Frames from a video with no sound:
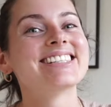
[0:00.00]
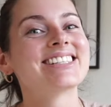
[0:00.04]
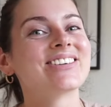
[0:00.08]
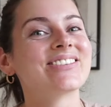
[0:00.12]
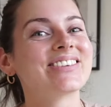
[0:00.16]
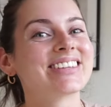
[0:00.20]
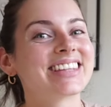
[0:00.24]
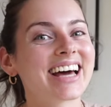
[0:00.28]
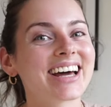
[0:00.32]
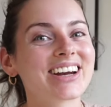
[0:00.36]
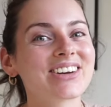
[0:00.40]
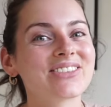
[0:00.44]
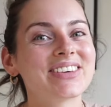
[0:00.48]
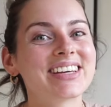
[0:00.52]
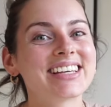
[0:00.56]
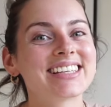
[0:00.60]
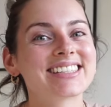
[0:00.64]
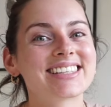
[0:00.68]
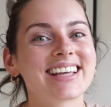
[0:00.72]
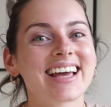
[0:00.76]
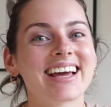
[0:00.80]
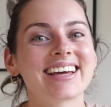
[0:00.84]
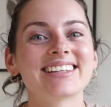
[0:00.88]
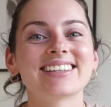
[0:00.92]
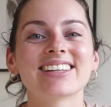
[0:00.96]
So with that being
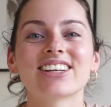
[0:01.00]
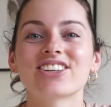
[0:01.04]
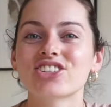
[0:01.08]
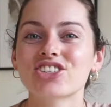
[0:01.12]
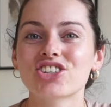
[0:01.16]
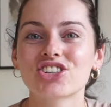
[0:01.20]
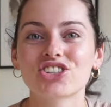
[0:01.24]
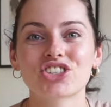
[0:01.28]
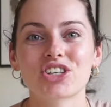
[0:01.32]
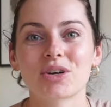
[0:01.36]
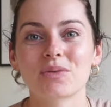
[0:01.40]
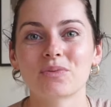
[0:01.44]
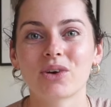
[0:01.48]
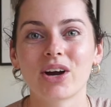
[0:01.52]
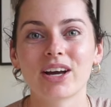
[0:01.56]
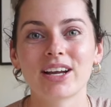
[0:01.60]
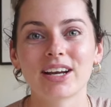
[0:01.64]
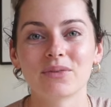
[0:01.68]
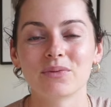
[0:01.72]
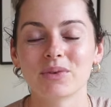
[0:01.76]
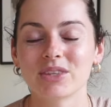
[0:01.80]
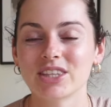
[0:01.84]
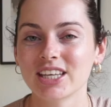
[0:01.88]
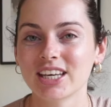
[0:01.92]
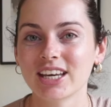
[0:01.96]
said, let's just jump right
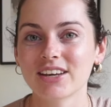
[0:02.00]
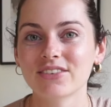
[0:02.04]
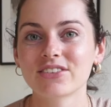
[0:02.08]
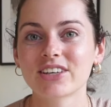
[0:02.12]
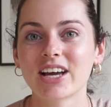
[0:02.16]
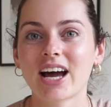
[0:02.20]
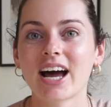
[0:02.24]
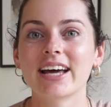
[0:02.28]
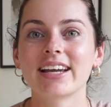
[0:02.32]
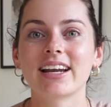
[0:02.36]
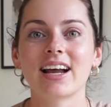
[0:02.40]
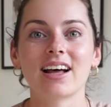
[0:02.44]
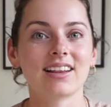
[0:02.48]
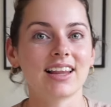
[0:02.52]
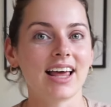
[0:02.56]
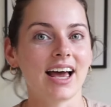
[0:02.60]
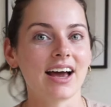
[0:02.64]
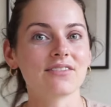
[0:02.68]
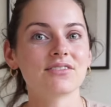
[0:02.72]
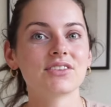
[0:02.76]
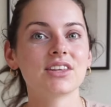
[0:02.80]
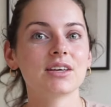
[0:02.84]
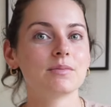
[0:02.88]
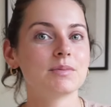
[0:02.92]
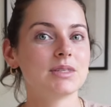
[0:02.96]
in with the gift guide. I'll
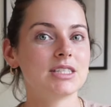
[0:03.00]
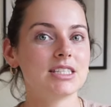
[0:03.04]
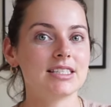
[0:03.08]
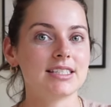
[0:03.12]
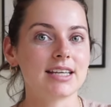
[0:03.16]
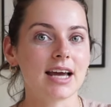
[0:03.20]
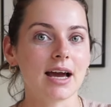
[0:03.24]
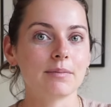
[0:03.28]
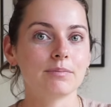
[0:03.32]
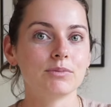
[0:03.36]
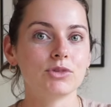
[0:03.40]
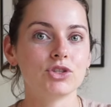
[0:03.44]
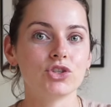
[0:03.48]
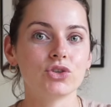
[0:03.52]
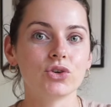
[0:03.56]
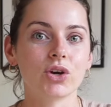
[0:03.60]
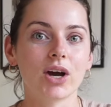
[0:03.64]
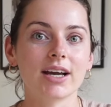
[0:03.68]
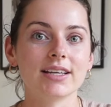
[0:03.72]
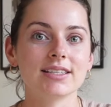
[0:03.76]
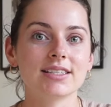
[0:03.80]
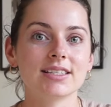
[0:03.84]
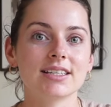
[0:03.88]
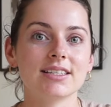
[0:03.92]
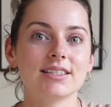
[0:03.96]
have them stamped so you
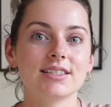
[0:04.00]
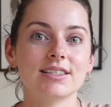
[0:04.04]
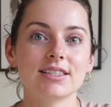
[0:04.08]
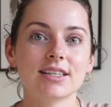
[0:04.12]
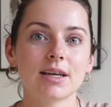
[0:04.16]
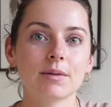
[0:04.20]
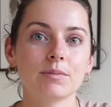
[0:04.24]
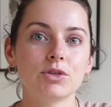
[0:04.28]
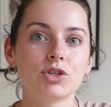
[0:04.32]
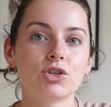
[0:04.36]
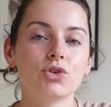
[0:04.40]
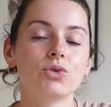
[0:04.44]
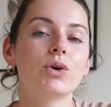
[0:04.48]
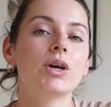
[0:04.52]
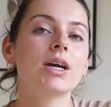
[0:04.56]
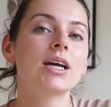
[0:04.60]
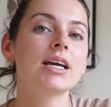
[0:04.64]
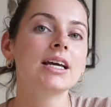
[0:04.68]
guys can skip to